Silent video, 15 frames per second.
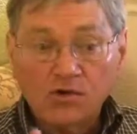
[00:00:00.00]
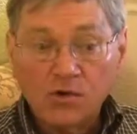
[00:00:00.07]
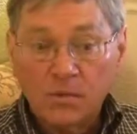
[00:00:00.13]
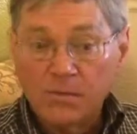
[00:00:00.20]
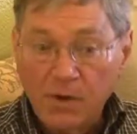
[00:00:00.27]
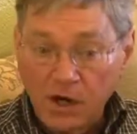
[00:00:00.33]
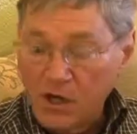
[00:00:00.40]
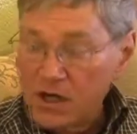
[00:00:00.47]
to
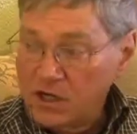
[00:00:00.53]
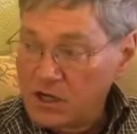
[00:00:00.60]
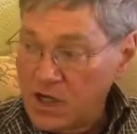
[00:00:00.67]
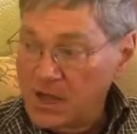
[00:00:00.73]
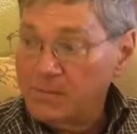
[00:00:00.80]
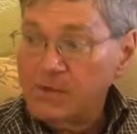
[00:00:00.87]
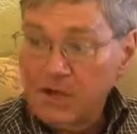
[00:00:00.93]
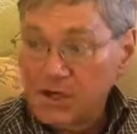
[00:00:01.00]
American
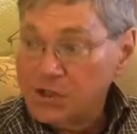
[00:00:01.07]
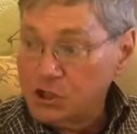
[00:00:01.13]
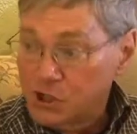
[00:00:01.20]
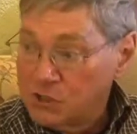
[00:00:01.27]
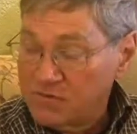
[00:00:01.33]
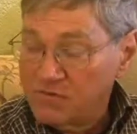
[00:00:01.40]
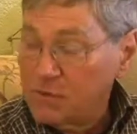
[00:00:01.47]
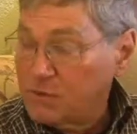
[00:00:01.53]

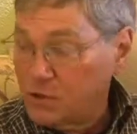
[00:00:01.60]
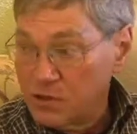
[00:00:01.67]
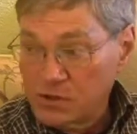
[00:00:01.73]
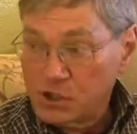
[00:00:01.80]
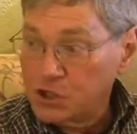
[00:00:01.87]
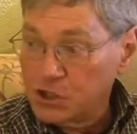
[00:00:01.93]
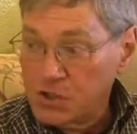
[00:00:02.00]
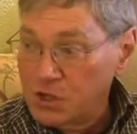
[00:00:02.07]
domination of the
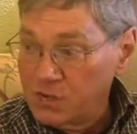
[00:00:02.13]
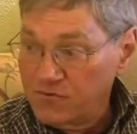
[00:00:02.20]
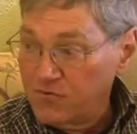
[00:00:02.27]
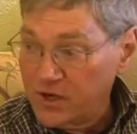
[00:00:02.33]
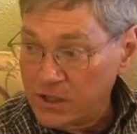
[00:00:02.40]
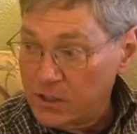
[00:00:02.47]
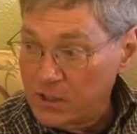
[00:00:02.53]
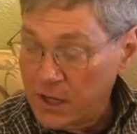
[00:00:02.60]
Persian
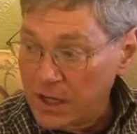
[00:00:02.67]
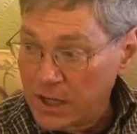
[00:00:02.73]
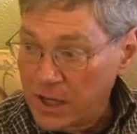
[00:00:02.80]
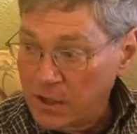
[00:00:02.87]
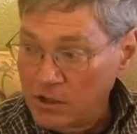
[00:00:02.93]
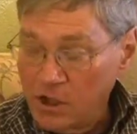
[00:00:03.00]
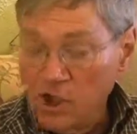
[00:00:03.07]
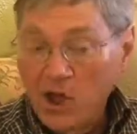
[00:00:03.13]
Gulf
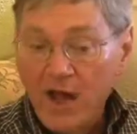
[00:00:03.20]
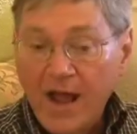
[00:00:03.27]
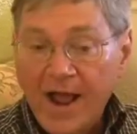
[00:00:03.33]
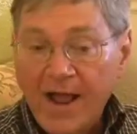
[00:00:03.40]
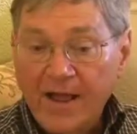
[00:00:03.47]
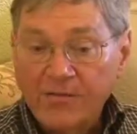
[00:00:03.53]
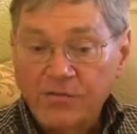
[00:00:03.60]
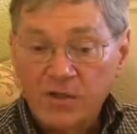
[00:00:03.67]
area.
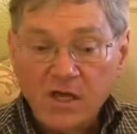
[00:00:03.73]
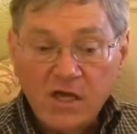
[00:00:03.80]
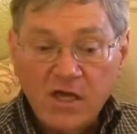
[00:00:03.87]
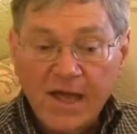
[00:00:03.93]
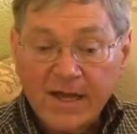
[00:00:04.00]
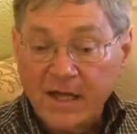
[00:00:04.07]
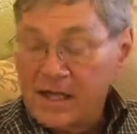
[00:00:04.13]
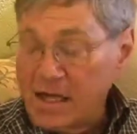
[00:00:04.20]
And
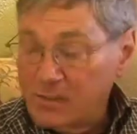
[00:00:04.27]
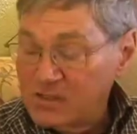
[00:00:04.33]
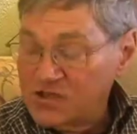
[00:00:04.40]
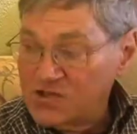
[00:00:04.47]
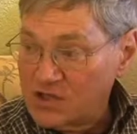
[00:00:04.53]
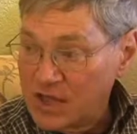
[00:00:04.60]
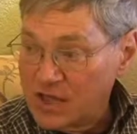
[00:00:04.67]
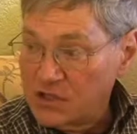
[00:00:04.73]
the economic
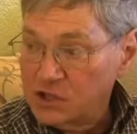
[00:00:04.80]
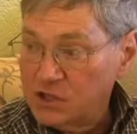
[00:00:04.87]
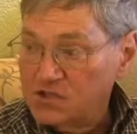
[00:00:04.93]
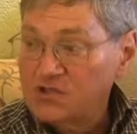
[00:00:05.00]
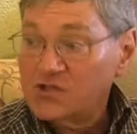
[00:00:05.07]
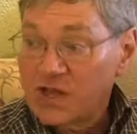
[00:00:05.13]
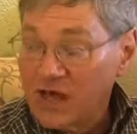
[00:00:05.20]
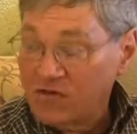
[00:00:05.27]

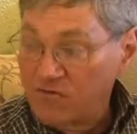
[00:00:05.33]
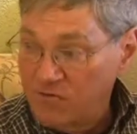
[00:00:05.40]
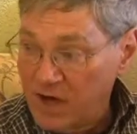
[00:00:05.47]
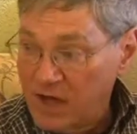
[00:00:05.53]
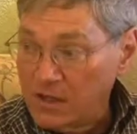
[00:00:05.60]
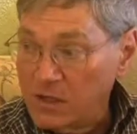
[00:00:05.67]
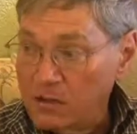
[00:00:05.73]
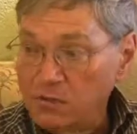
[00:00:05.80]
sanctions that
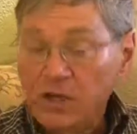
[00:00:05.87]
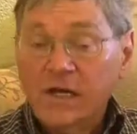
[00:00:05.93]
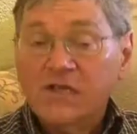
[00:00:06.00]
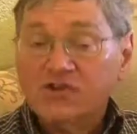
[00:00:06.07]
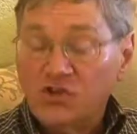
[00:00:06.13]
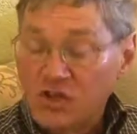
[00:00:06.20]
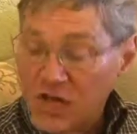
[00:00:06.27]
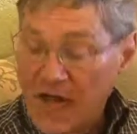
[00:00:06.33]
followed
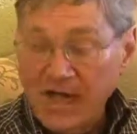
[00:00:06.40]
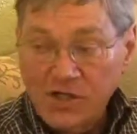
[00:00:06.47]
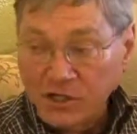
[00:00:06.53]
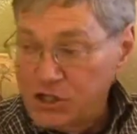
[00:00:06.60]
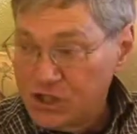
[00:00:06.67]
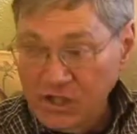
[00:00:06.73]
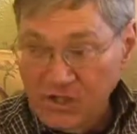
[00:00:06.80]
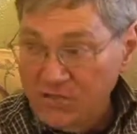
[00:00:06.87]
did not
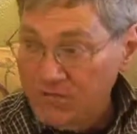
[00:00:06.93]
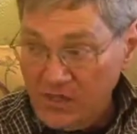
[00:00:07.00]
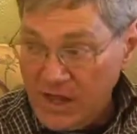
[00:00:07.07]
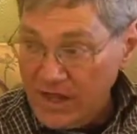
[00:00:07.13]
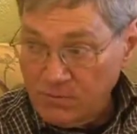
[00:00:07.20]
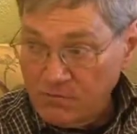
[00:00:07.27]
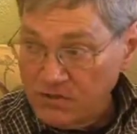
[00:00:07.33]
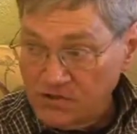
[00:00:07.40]
achieve
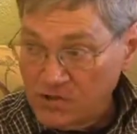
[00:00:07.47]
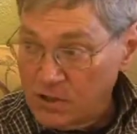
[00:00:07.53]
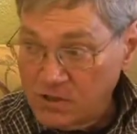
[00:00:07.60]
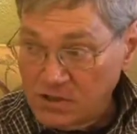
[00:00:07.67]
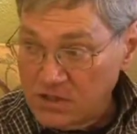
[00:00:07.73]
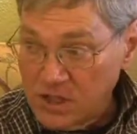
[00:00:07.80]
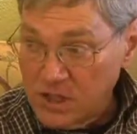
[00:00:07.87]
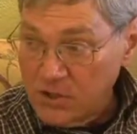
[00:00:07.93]
that
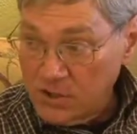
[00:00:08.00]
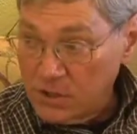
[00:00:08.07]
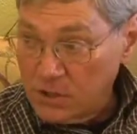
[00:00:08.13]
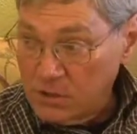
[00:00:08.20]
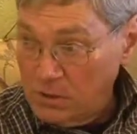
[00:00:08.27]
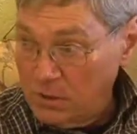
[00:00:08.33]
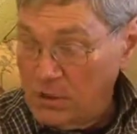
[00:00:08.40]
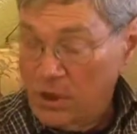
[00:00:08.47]
result
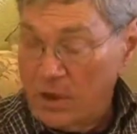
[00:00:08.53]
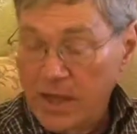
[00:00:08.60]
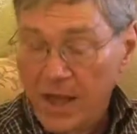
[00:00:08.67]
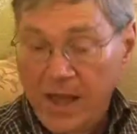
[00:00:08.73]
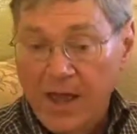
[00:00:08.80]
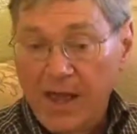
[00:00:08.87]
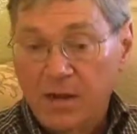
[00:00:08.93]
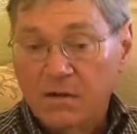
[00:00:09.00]
either.
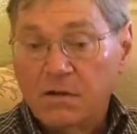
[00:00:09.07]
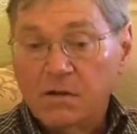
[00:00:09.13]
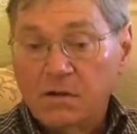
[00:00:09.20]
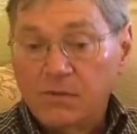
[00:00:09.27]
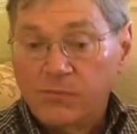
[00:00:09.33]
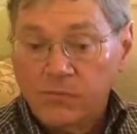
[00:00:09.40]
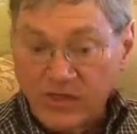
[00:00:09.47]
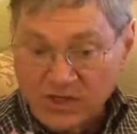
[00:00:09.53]
And
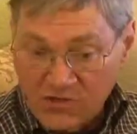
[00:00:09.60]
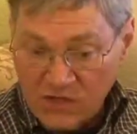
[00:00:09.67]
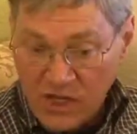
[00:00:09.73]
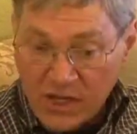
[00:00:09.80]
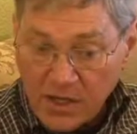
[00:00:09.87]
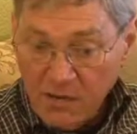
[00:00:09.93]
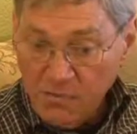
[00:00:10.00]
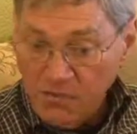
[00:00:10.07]
the
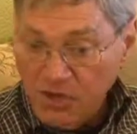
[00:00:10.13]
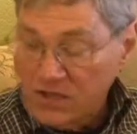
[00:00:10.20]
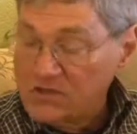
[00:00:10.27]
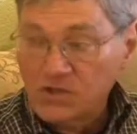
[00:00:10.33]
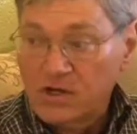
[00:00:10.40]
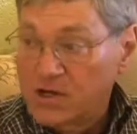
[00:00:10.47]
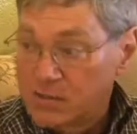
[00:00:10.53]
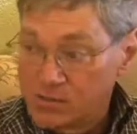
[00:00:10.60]
second
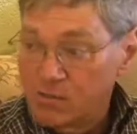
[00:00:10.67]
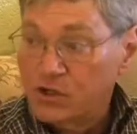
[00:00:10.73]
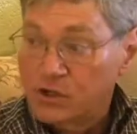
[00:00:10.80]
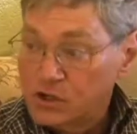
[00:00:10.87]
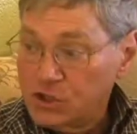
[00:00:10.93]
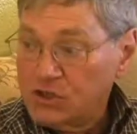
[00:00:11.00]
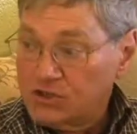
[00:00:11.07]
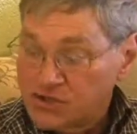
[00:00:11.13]
President
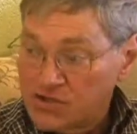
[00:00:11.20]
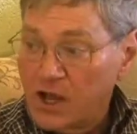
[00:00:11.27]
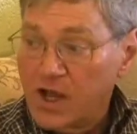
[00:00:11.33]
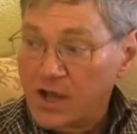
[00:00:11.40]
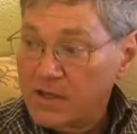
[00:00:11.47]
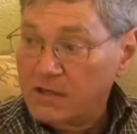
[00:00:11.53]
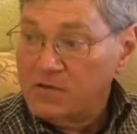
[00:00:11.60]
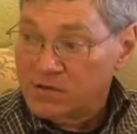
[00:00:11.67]
Bush
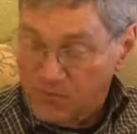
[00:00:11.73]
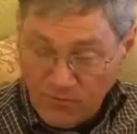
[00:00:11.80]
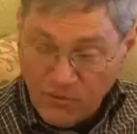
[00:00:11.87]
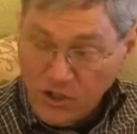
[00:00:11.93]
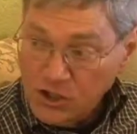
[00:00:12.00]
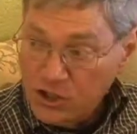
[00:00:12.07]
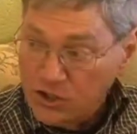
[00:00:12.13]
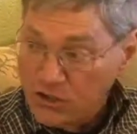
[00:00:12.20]
decided to
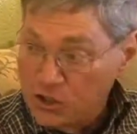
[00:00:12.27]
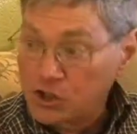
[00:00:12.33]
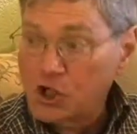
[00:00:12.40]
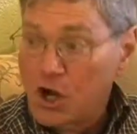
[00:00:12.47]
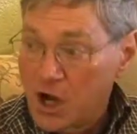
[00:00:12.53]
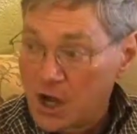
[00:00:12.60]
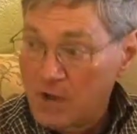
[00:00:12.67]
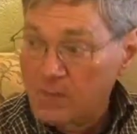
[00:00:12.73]
finish the
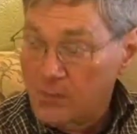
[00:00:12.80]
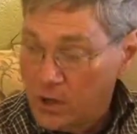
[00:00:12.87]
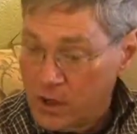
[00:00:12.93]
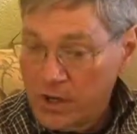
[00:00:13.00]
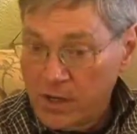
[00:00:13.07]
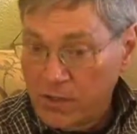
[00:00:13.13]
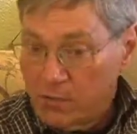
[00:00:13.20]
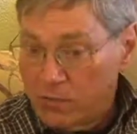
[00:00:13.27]
job,
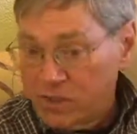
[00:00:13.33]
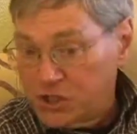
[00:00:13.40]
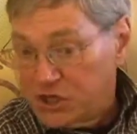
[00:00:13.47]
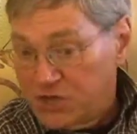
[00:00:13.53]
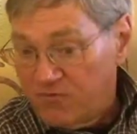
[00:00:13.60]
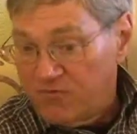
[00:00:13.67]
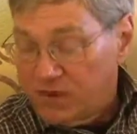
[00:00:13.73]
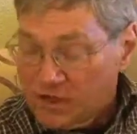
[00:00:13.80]
which
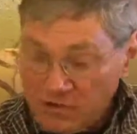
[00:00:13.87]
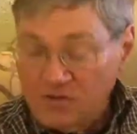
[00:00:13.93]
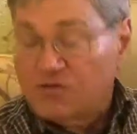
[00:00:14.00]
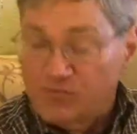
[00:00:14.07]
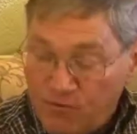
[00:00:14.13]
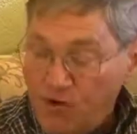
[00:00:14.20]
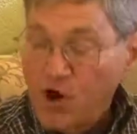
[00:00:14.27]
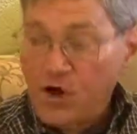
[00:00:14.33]
he felt
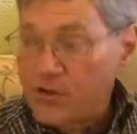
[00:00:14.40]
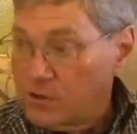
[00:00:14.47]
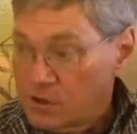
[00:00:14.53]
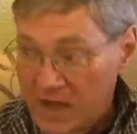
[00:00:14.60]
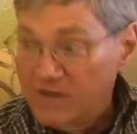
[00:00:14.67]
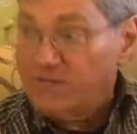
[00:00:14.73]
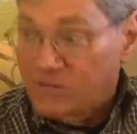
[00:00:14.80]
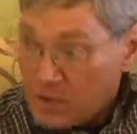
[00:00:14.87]
his father
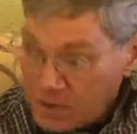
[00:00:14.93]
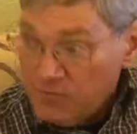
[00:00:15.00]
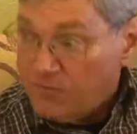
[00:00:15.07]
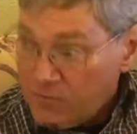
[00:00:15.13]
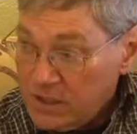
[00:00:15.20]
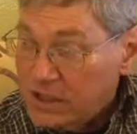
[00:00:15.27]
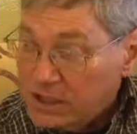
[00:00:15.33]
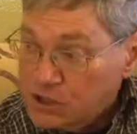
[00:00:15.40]
left
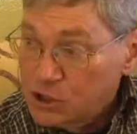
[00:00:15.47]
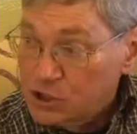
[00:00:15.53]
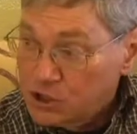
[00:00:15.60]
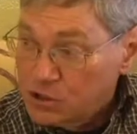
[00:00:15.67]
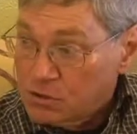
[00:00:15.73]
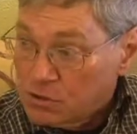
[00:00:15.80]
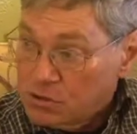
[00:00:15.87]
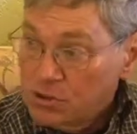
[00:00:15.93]

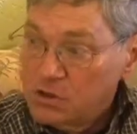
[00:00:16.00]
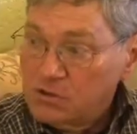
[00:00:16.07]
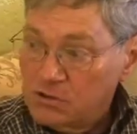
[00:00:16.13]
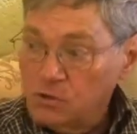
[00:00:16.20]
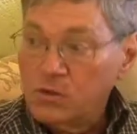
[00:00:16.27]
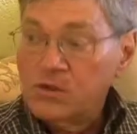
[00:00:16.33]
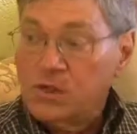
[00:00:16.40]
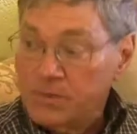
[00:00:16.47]
unfinished,
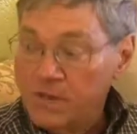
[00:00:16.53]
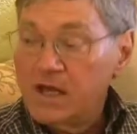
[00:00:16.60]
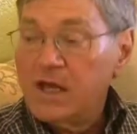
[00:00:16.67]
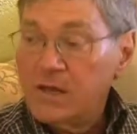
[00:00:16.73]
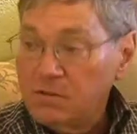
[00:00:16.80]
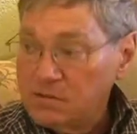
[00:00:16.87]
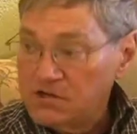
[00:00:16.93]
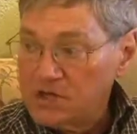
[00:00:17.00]
to
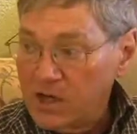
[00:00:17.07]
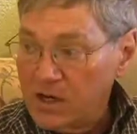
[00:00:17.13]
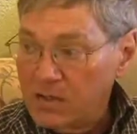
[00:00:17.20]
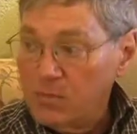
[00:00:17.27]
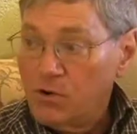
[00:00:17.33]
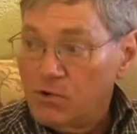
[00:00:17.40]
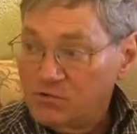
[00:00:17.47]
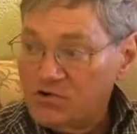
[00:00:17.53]
eliminate
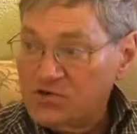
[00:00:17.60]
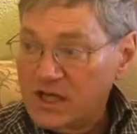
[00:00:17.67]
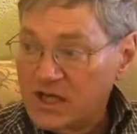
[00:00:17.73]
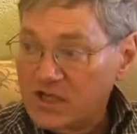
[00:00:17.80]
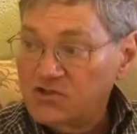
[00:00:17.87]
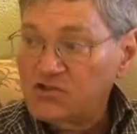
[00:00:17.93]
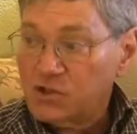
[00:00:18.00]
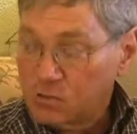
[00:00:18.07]
Saddam
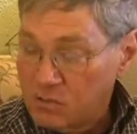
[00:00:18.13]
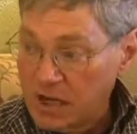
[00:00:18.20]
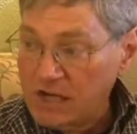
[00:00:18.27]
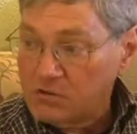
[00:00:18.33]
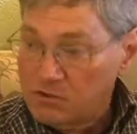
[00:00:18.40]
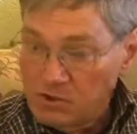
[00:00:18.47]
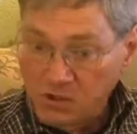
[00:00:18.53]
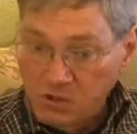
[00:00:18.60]
Hussein's
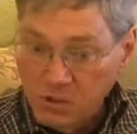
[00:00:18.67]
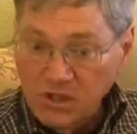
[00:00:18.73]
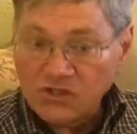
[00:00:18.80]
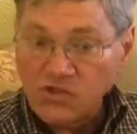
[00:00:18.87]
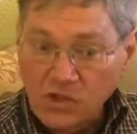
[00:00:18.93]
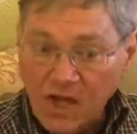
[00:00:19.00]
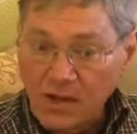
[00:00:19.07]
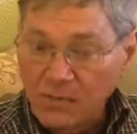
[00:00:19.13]
threat to
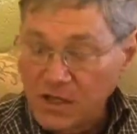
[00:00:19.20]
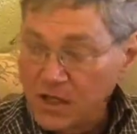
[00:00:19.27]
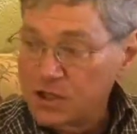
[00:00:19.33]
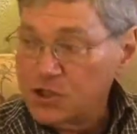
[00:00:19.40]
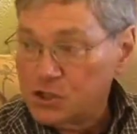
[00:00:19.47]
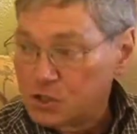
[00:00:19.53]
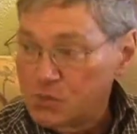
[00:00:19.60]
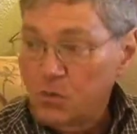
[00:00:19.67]
U.S.
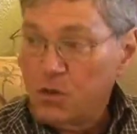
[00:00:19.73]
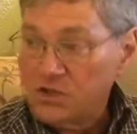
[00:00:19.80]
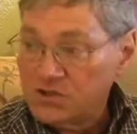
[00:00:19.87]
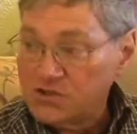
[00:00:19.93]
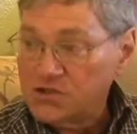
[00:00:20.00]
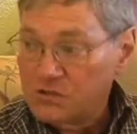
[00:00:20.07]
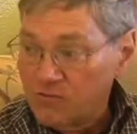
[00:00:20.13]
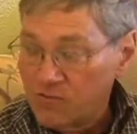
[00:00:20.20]
domination
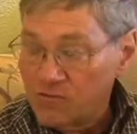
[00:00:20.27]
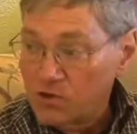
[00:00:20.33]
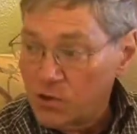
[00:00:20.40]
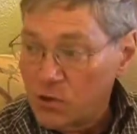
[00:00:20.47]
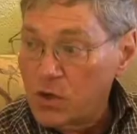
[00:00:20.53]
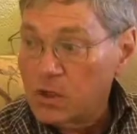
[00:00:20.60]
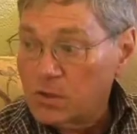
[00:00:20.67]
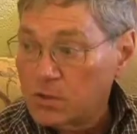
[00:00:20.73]
once and for
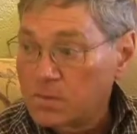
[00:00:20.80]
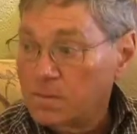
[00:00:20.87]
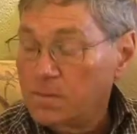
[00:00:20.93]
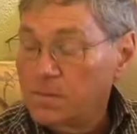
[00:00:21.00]
all.